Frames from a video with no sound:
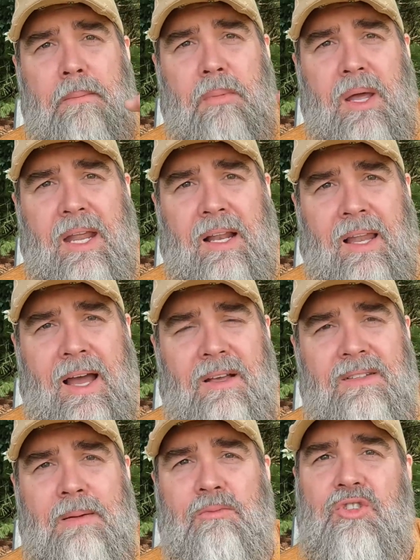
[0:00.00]
But it
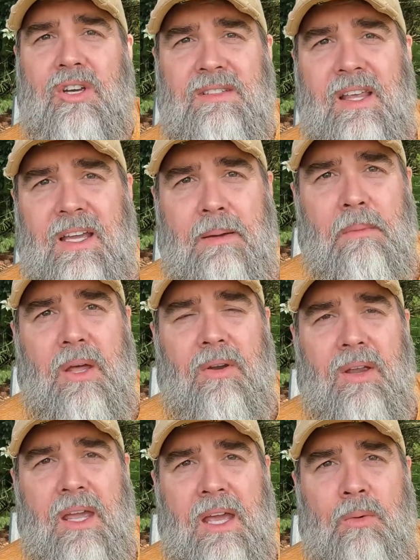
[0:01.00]
allows them, just like a mother
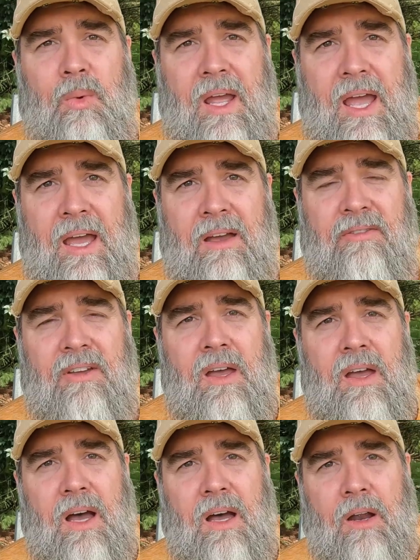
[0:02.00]
hen would have
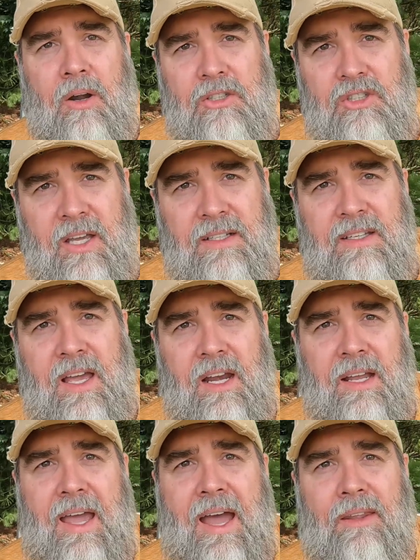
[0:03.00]
her chicks kind
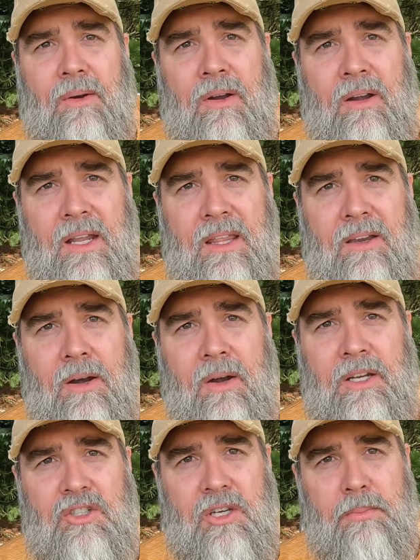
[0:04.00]
of gather underneath her,
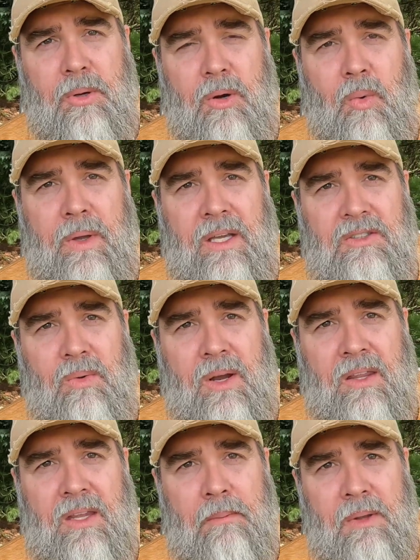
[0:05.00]
and she'd put her wings
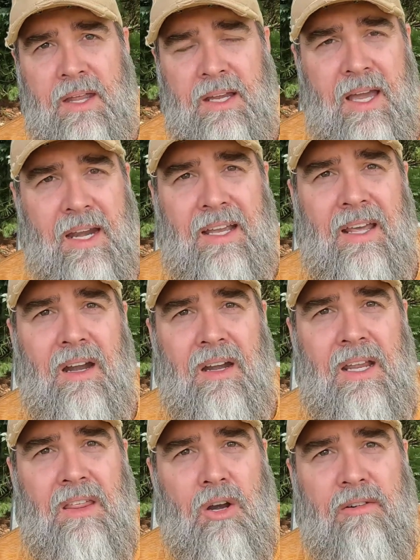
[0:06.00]
around them and they kind of get
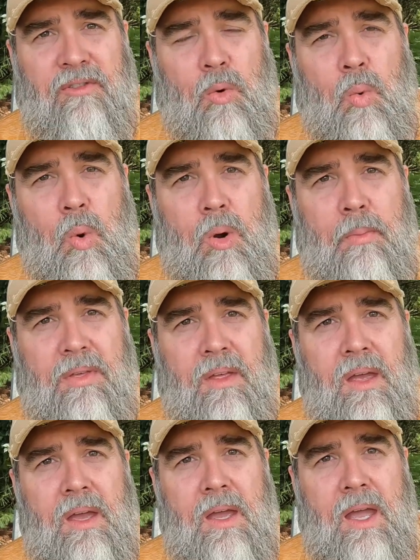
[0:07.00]
underneath her for warmth
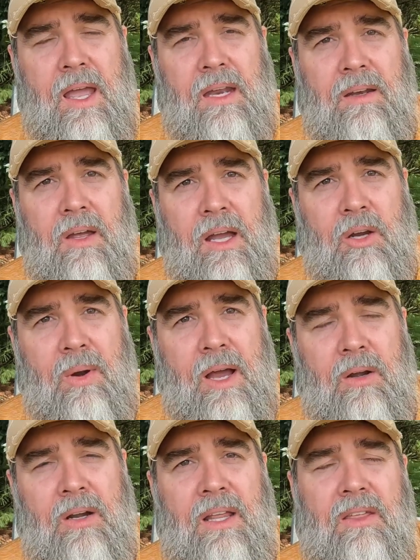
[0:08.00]
and crowd
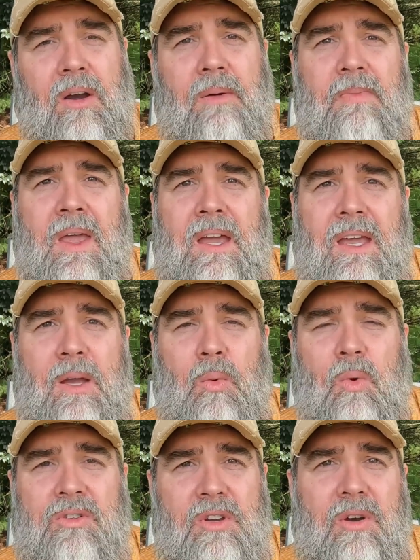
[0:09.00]
underneath her. It
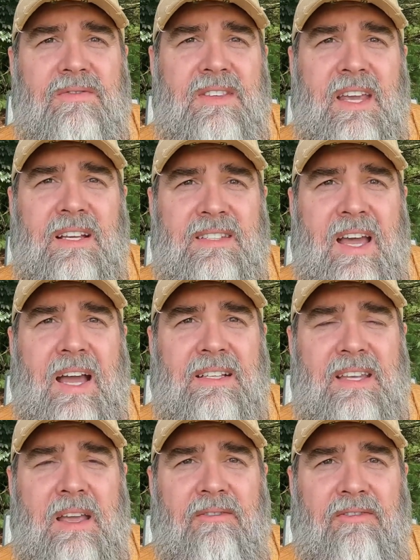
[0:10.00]
serves the exact
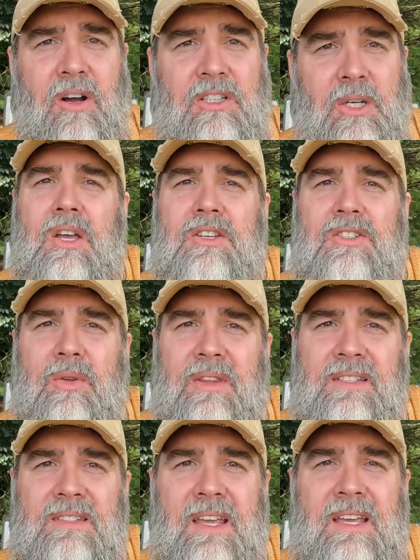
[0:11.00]
same function. So
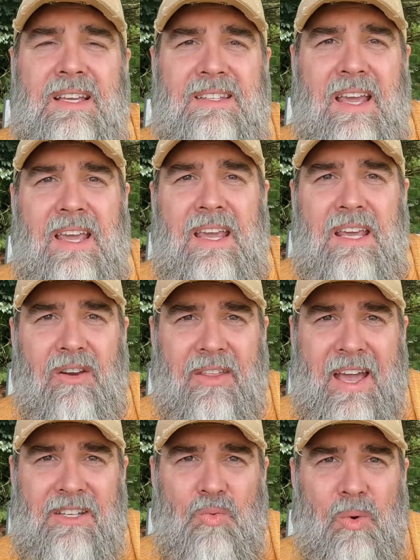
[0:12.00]
this thing is a heater
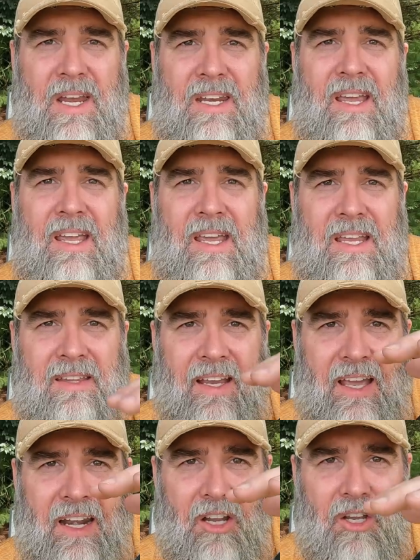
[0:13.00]
that has radiant heat that
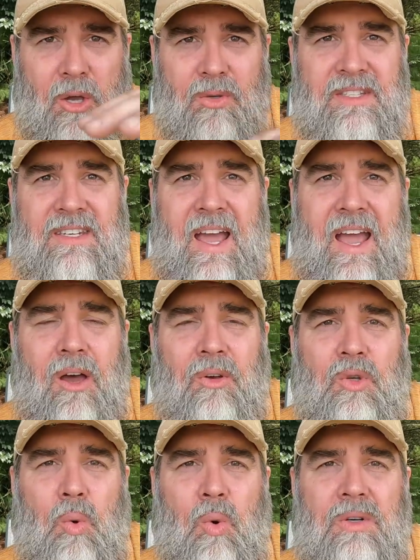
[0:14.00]
kind of goes
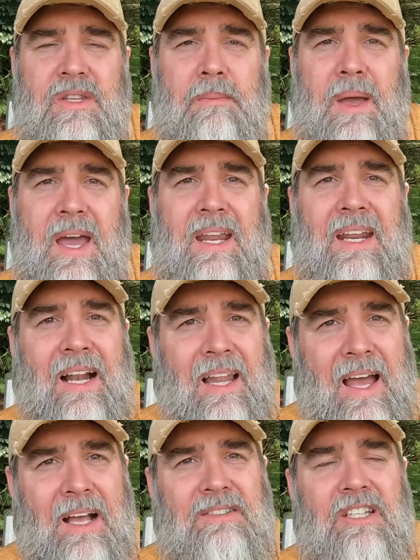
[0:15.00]
down towards the bedding and
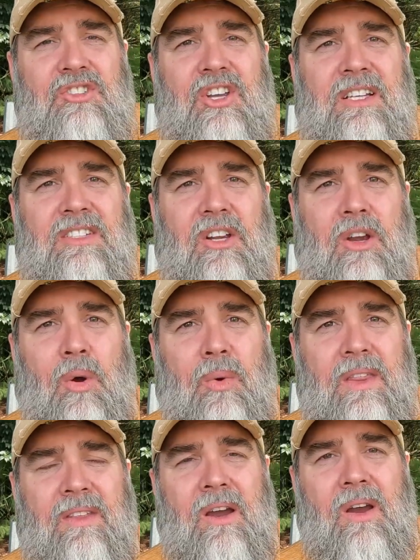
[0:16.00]
allows the chicks to go
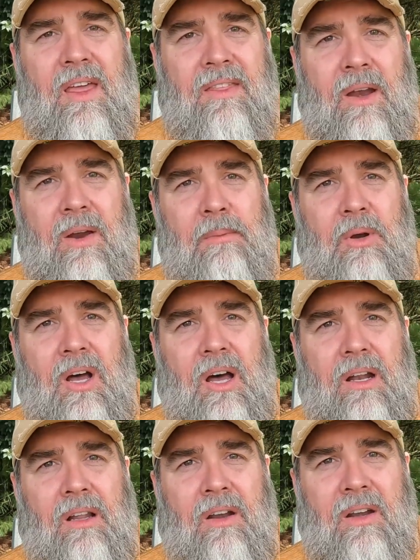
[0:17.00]
in there, and they're able to
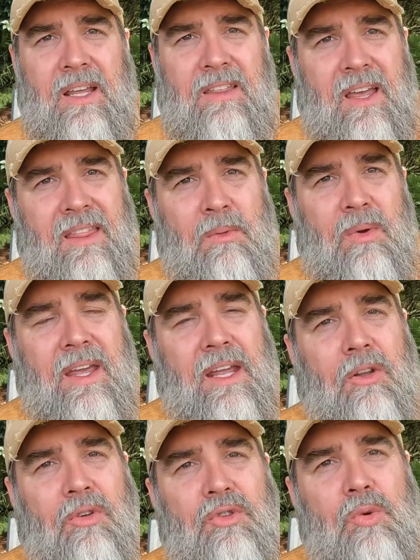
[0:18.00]
huddle underneath it. And then when they
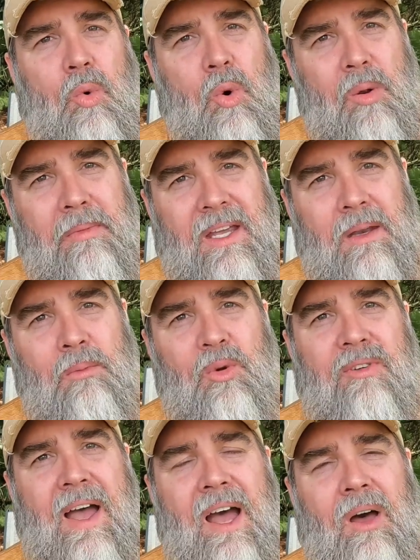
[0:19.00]
get a little too warm, they can
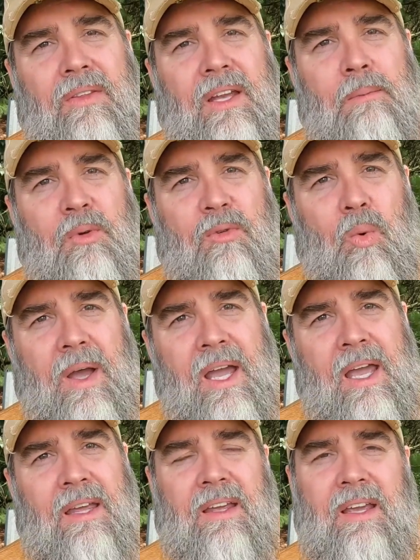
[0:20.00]
move out, they can move
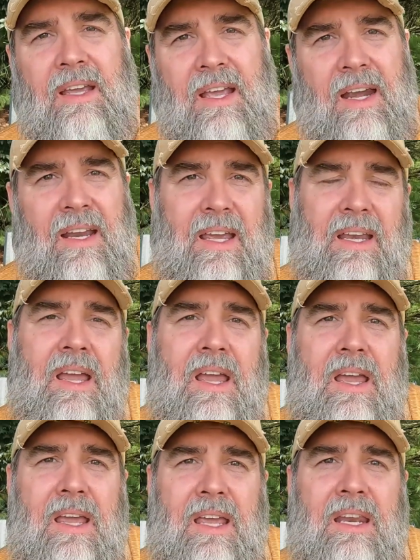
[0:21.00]
away, they can kind of get
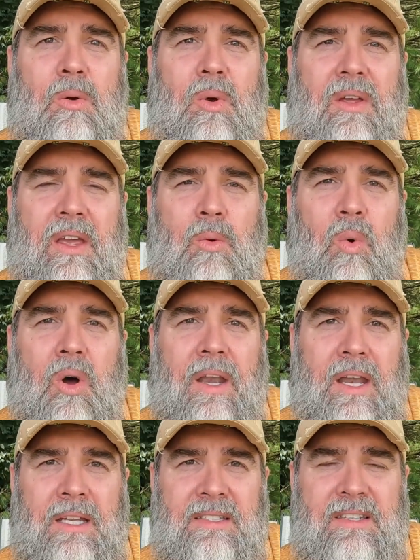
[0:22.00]
anywhere they want
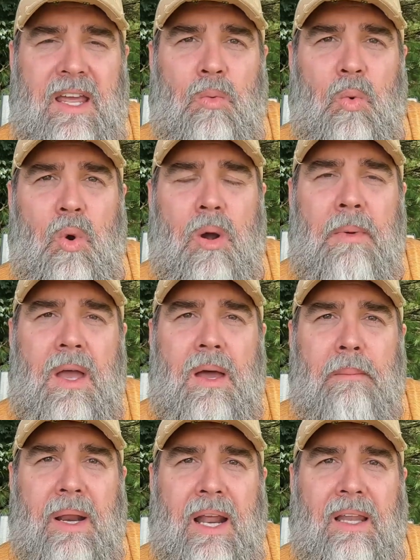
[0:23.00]
and stay warm.
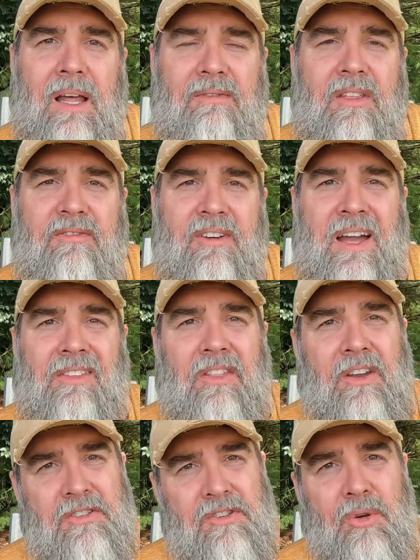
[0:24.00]
But I love the fact that
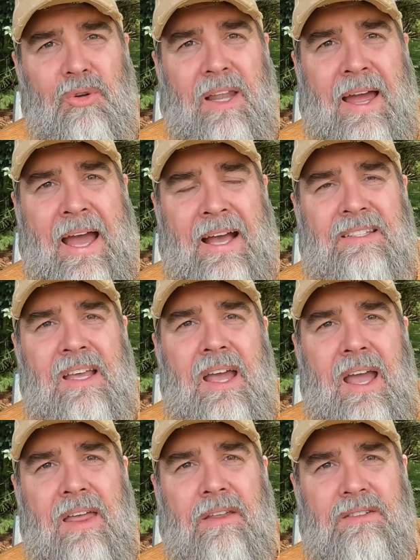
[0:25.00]
there's no glass
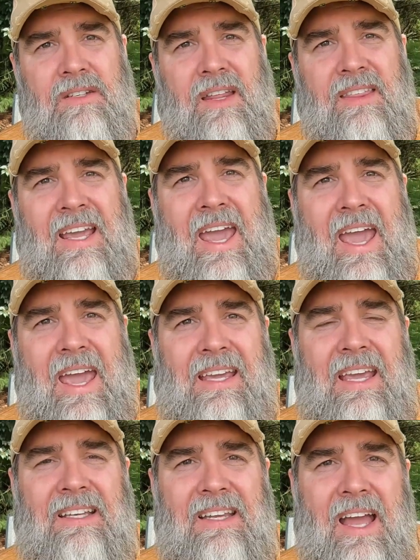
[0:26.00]
and there's nothing
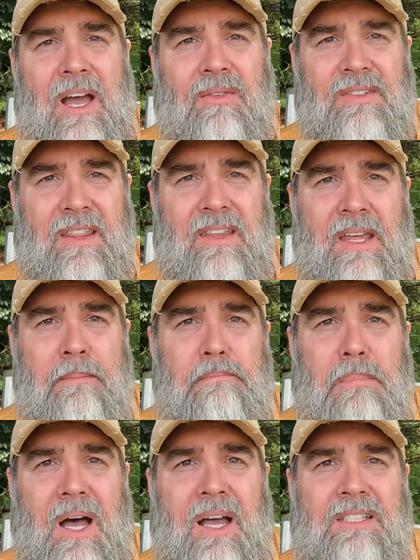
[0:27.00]
hanging down to then
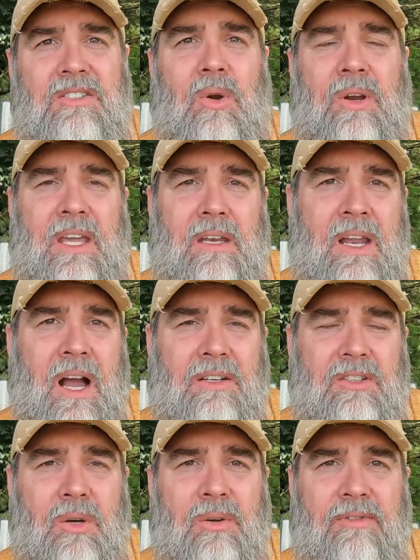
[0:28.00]
bust or get
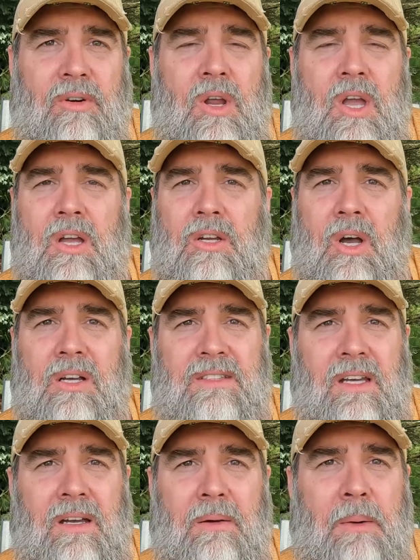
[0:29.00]
knocked over, cause
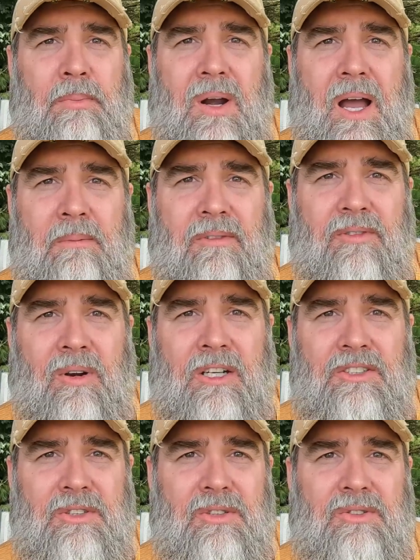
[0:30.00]
a problem for our
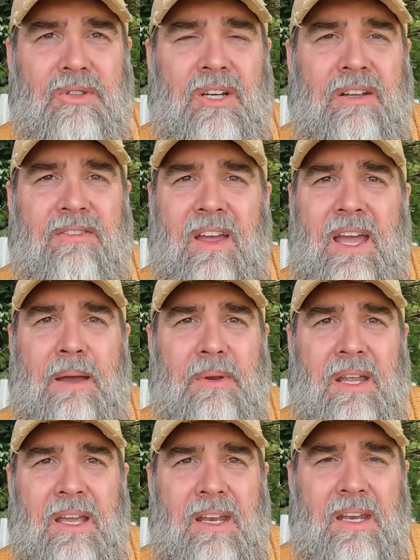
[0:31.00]
children if they happen
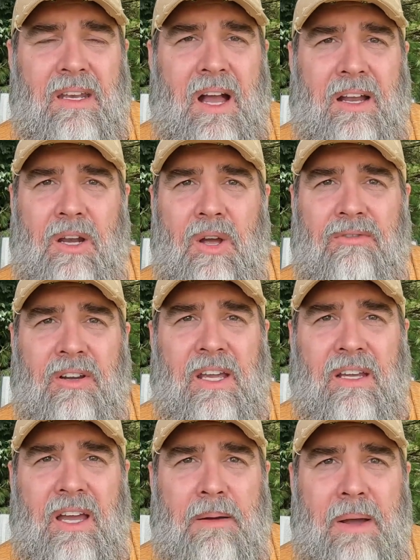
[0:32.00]
to hit it, knock it over and
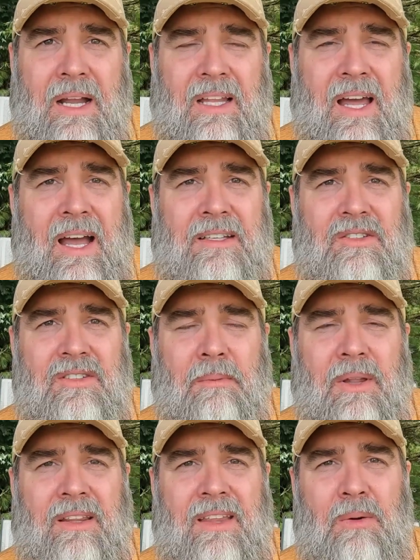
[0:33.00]
get cut by glass or
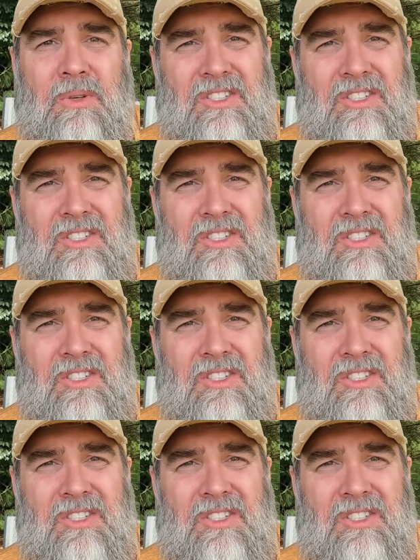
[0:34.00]
something like that. We